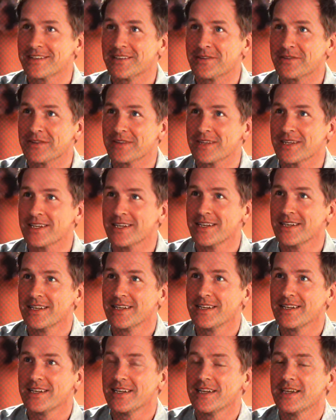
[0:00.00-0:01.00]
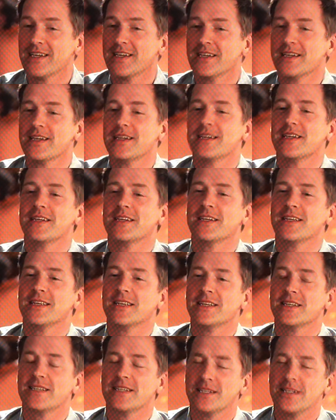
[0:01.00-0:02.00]
differently.
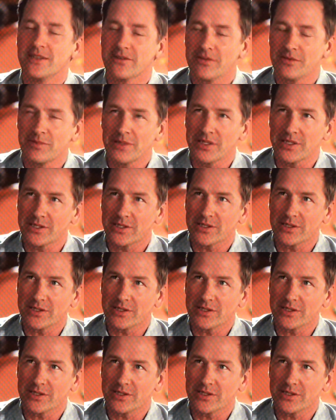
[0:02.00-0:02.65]
Did you ever picture